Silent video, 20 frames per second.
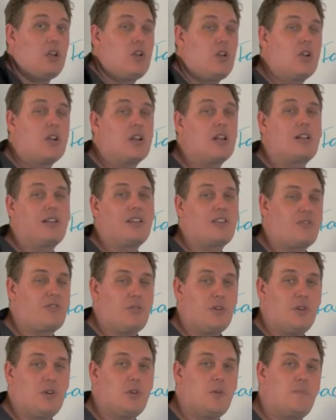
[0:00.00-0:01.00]
you're going to click
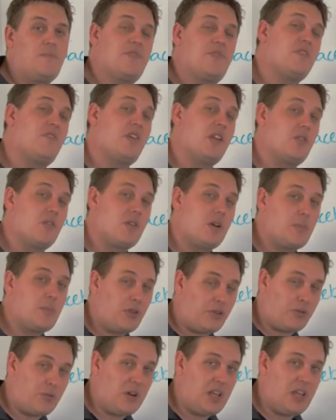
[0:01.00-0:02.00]
through to video number
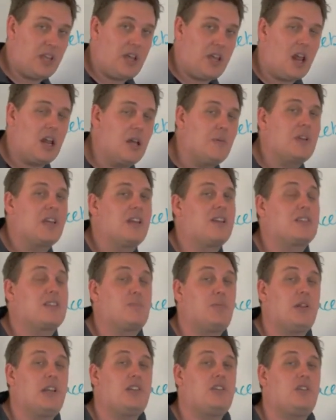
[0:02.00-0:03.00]
3, and I'm going to
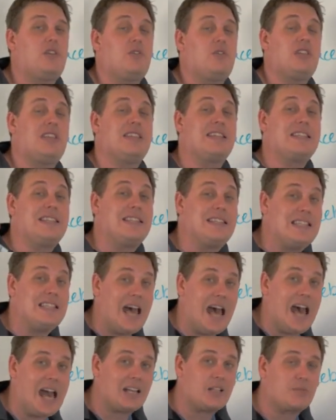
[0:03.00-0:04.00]
explain to you the
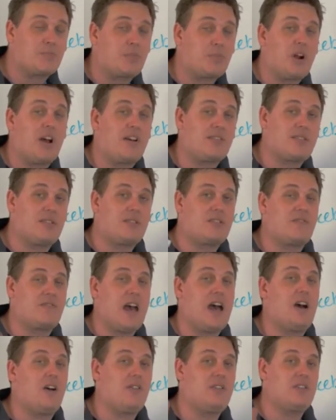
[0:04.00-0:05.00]
exact process of
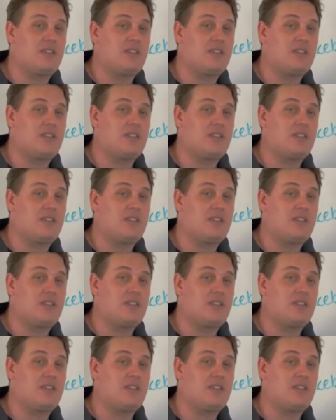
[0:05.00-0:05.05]
how